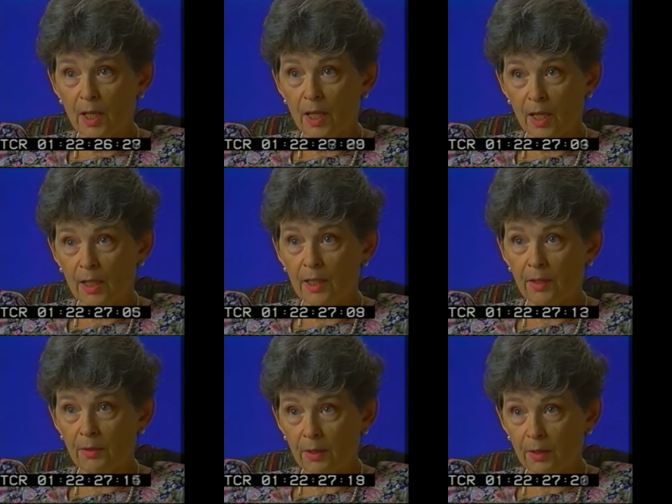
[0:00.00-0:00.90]
and I
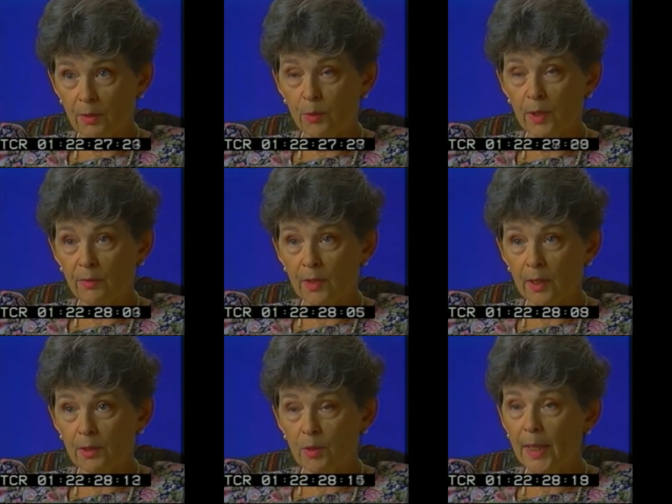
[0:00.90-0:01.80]
think that we have got
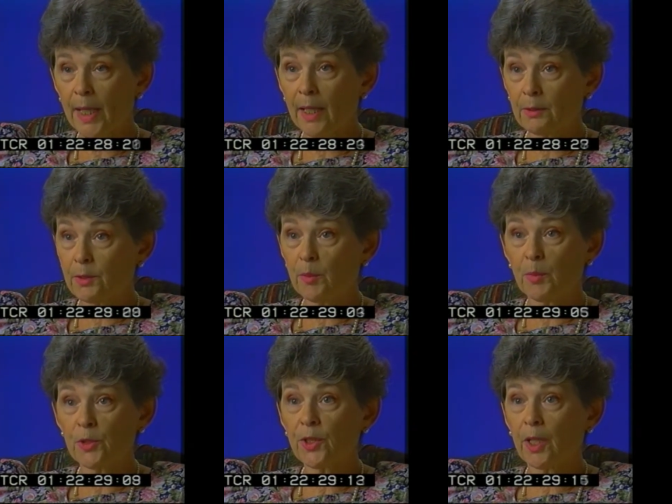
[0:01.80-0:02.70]
to go back to
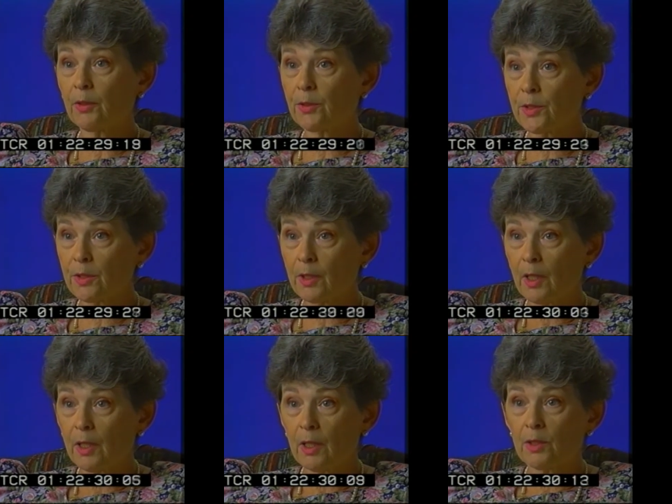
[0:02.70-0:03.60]
similar standards
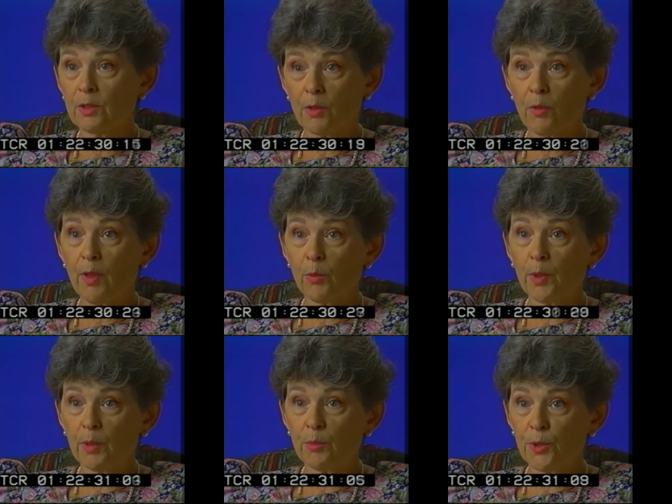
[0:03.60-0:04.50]
so that we
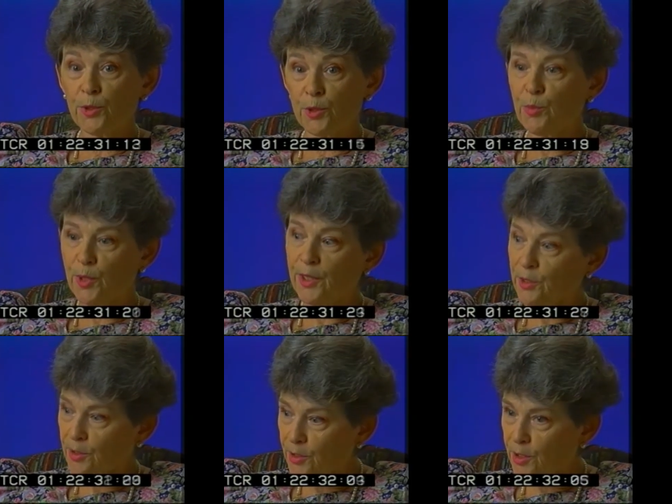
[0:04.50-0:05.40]
can produce brilliant
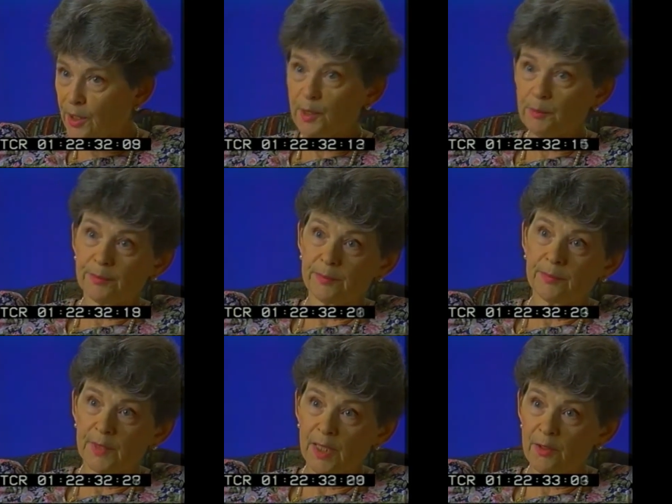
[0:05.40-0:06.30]
students again,
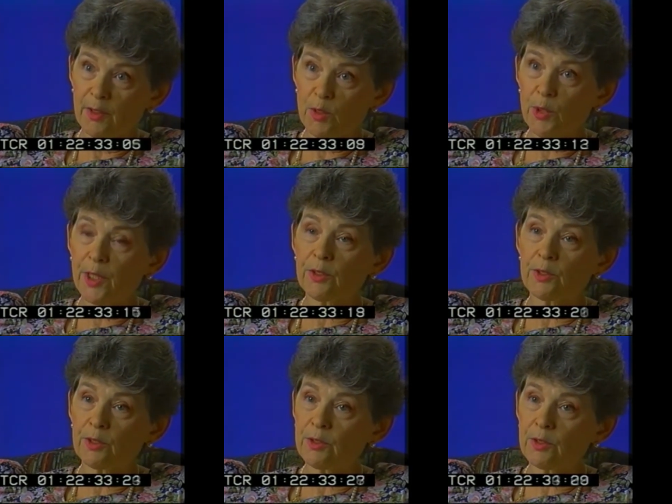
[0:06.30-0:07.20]
and that the brilliant
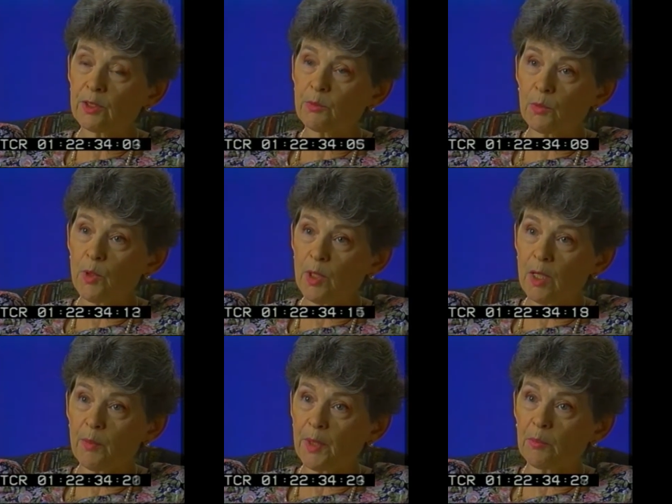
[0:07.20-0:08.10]
students will
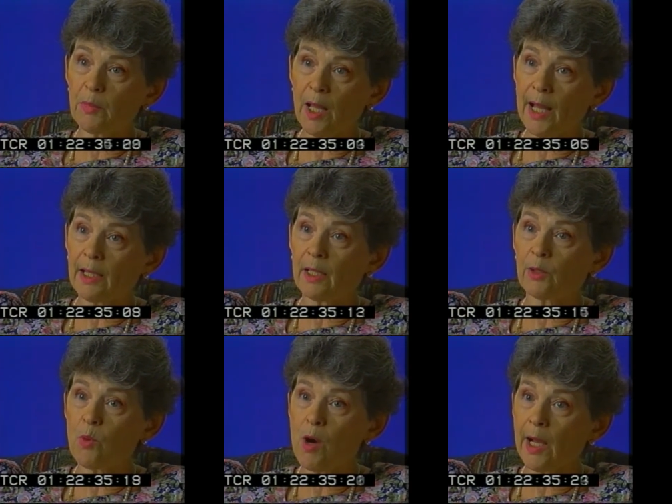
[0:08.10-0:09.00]
come in black and
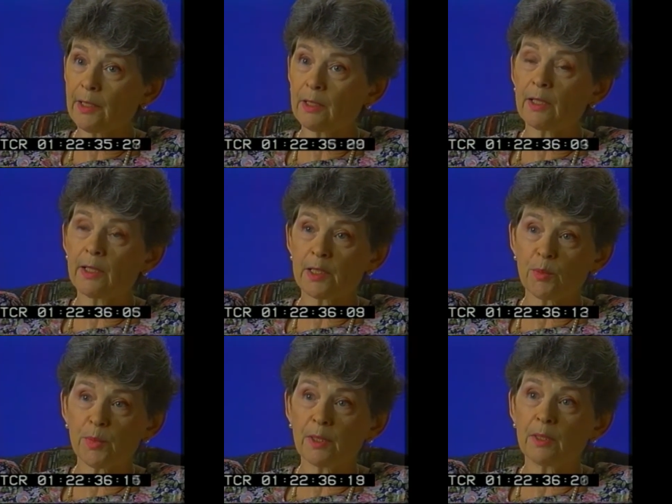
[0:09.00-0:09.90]
white, and it has to
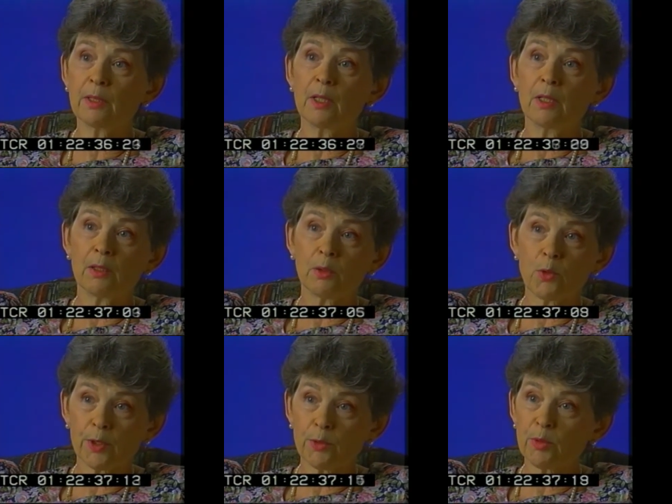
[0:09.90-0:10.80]
be
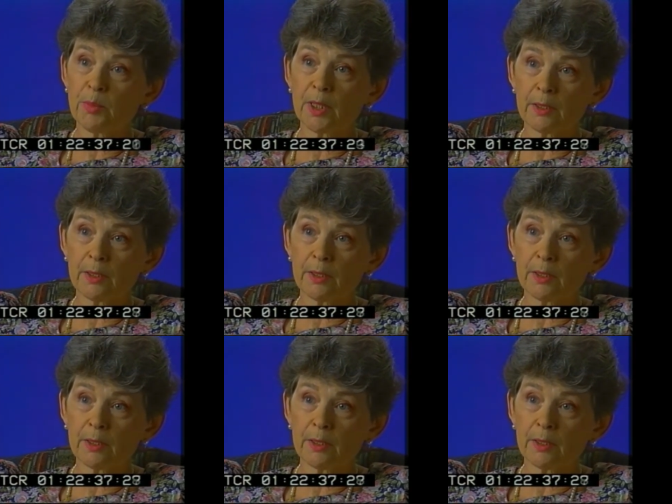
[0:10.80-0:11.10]
according to ability.